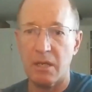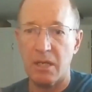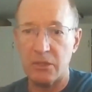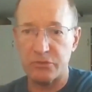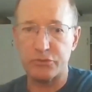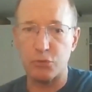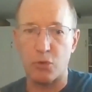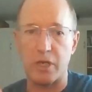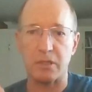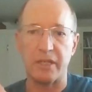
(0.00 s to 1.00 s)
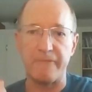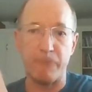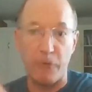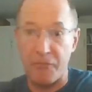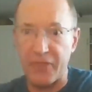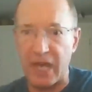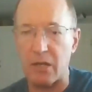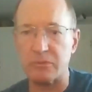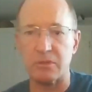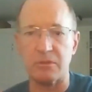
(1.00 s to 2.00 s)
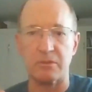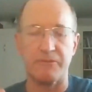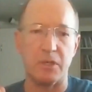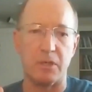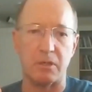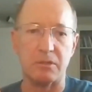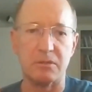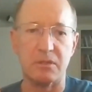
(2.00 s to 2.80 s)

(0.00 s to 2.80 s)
historically for thousands of years.